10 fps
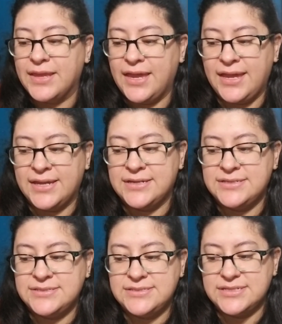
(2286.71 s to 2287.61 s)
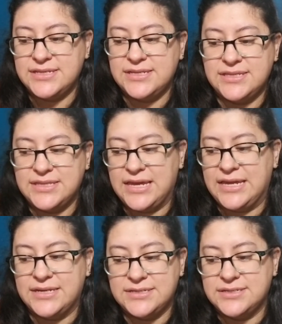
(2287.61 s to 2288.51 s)
and
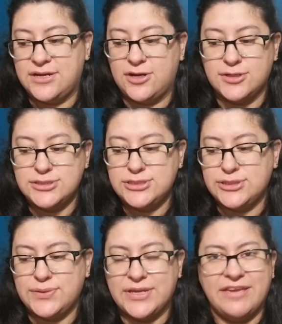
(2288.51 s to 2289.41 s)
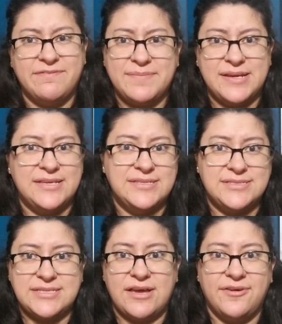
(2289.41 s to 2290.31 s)
then also give
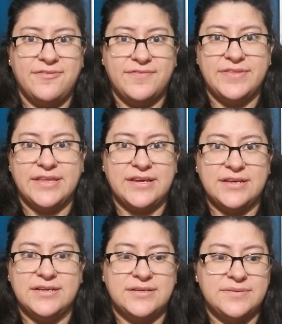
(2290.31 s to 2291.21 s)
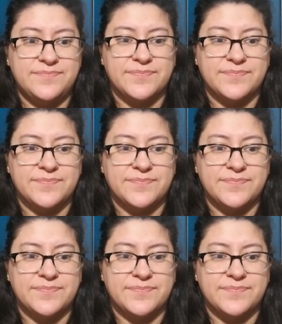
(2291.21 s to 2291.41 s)
myself the